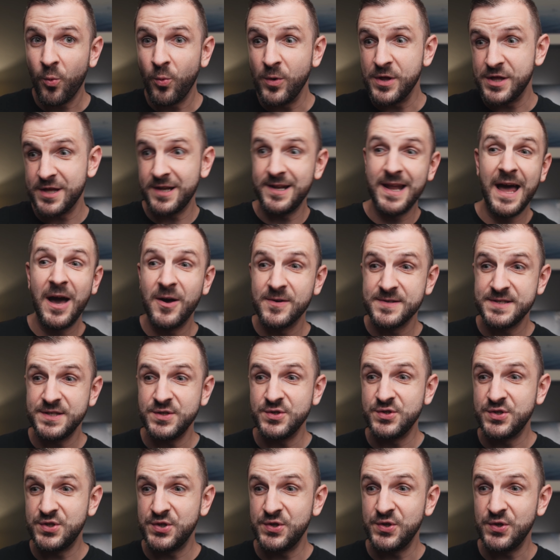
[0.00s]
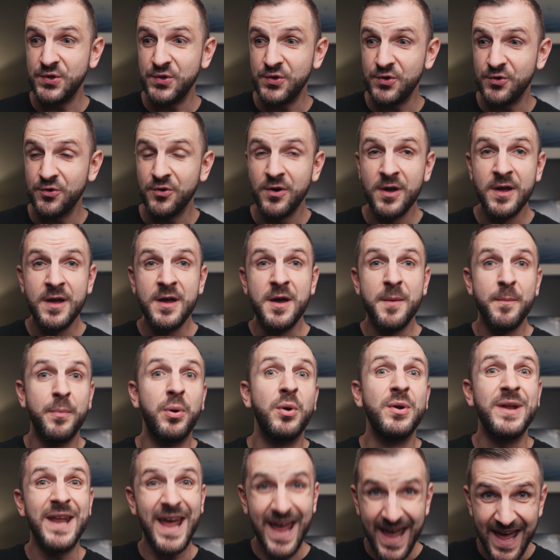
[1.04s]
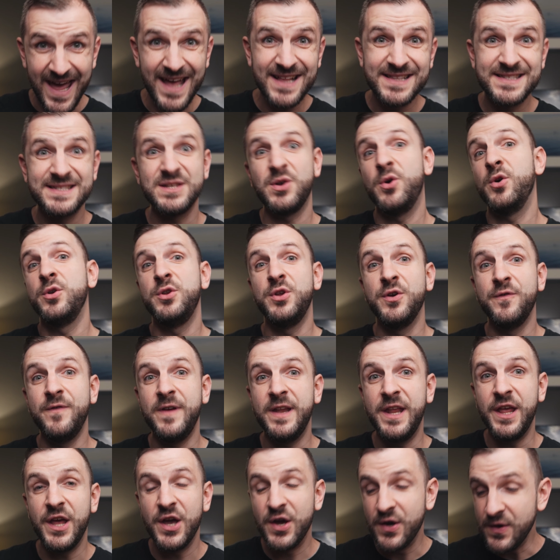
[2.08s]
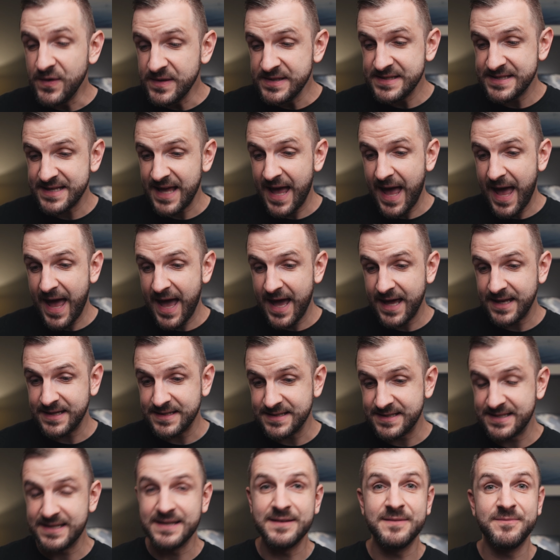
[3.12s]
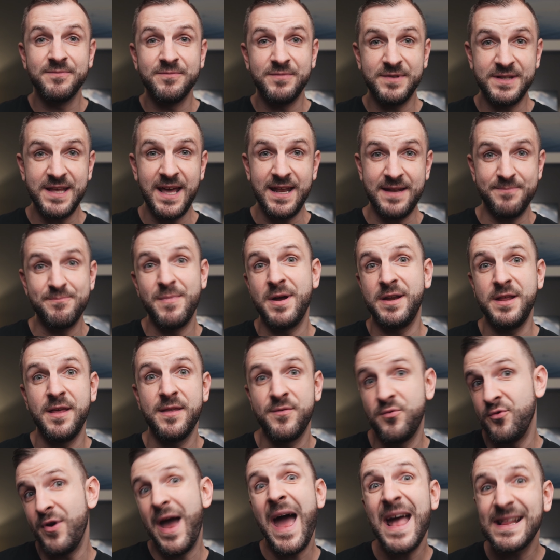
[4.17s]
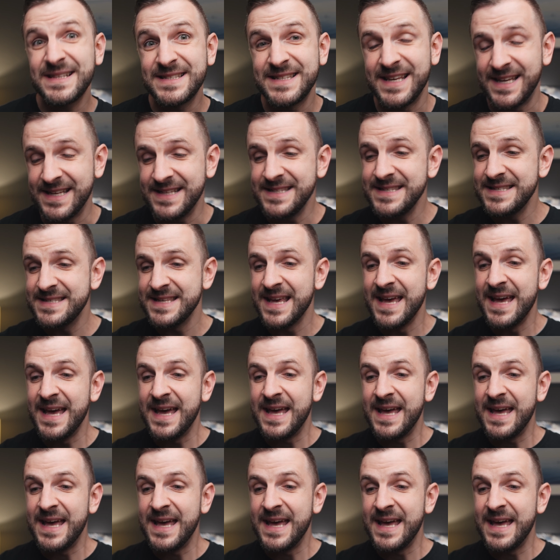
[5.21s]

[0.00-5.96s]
which allows you to put ads on your videos and get money through AdSense,